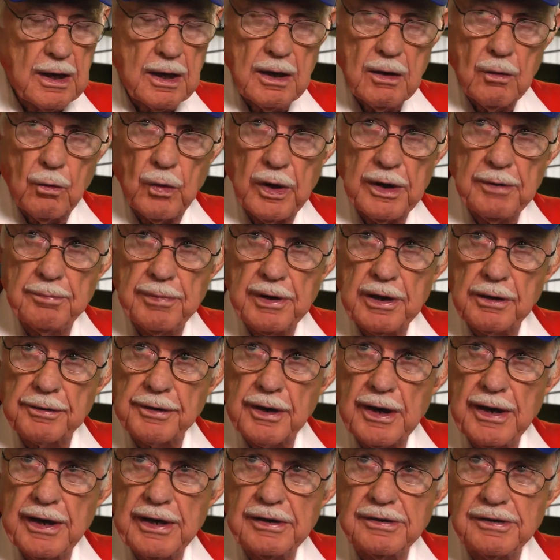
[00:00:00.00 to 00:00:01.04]
We built
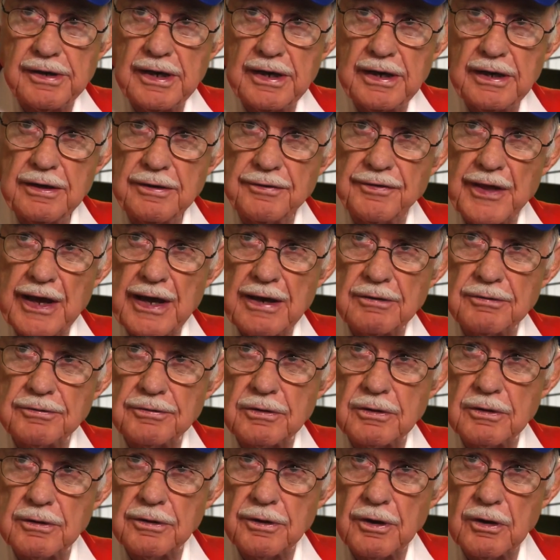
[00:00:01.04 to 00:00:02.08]
18,000
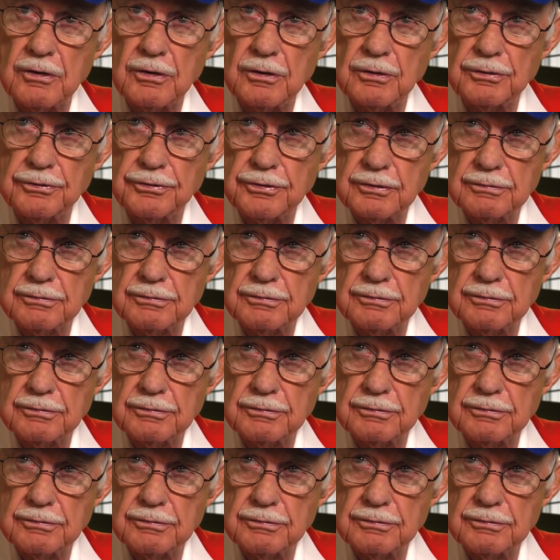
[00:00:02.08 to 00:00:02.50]
of those